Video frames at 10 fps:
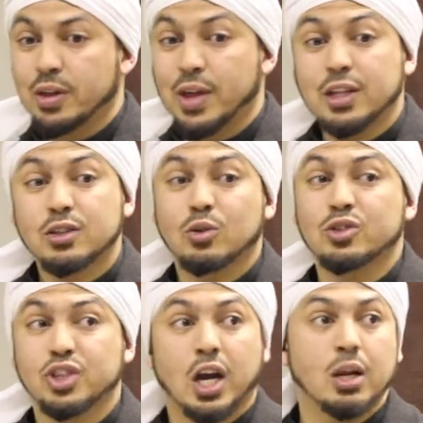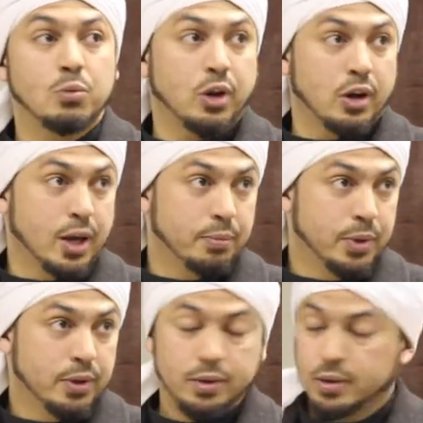That is called Jahal Murakkab.
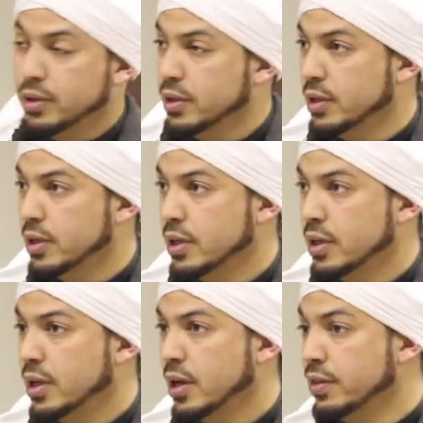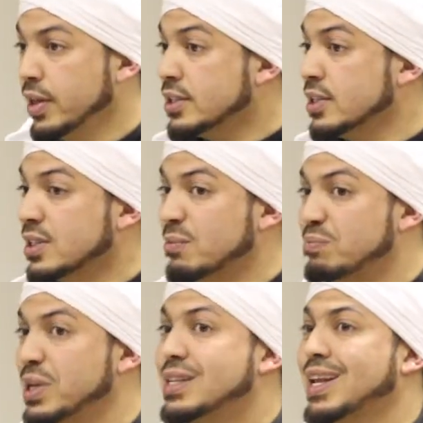And this is the
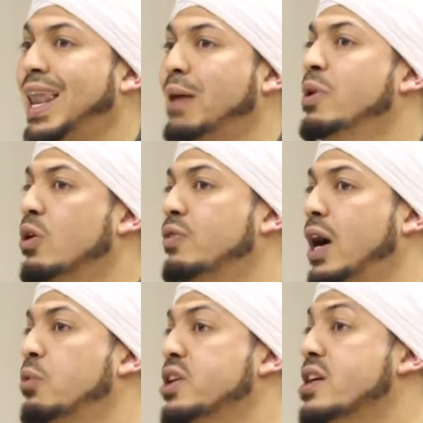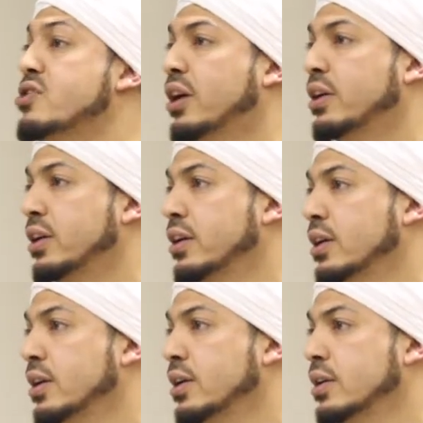big dilemma of our era.
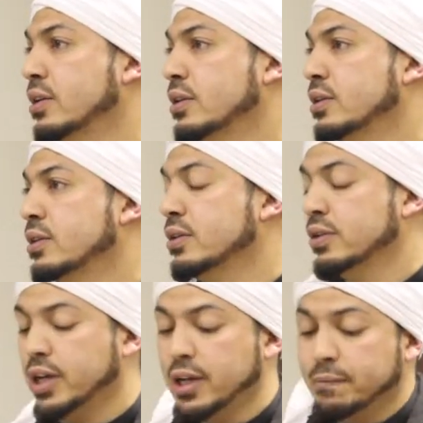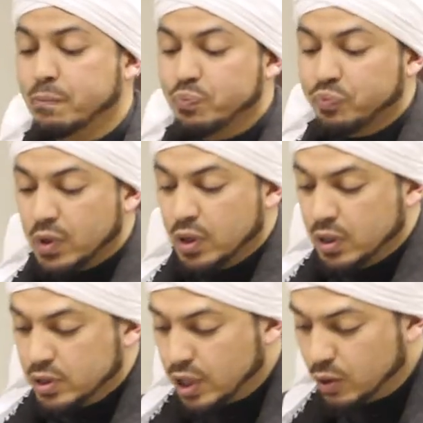Okay?
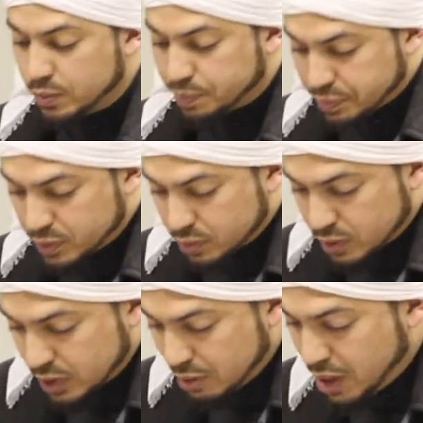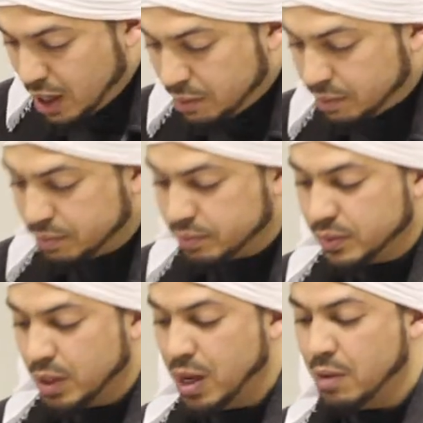So, Imam
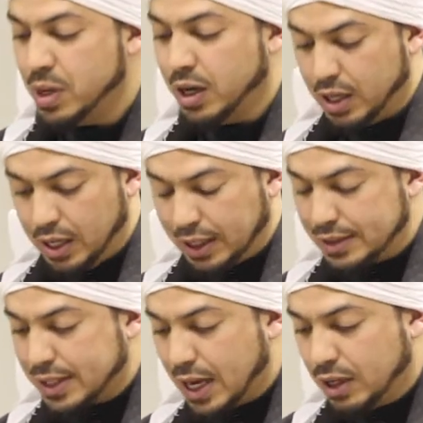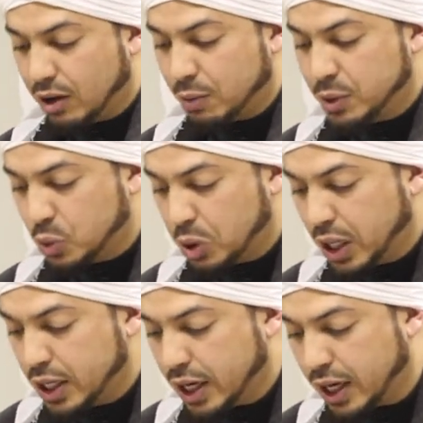Imam Al-Ghazali
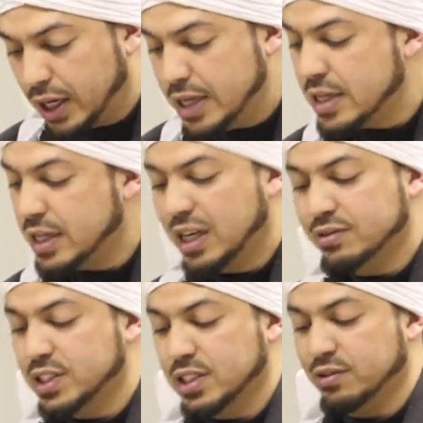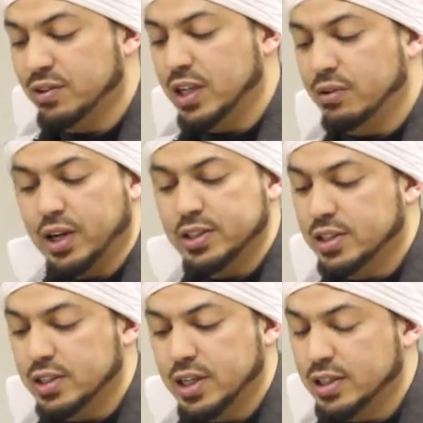rahmatullahi alayhi gives that advice.
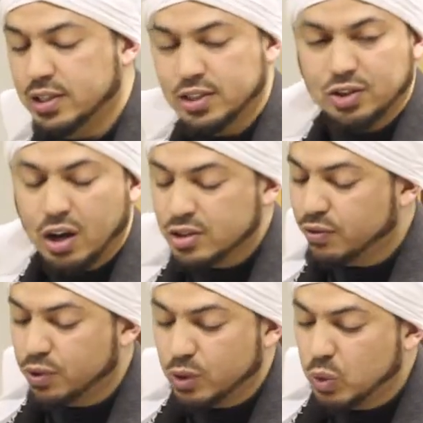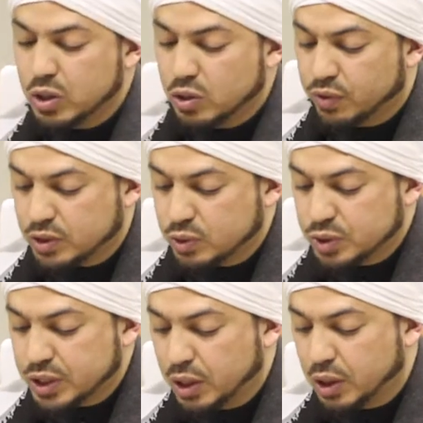He says, he starts off with the words of Rasul
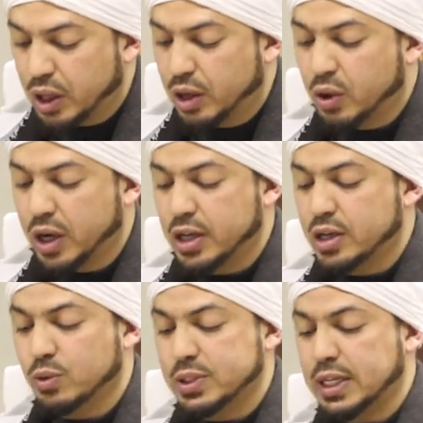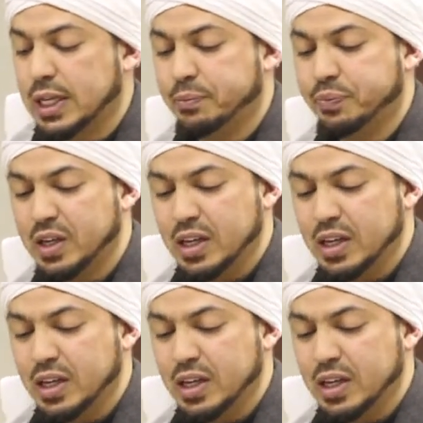sallallahu alayhi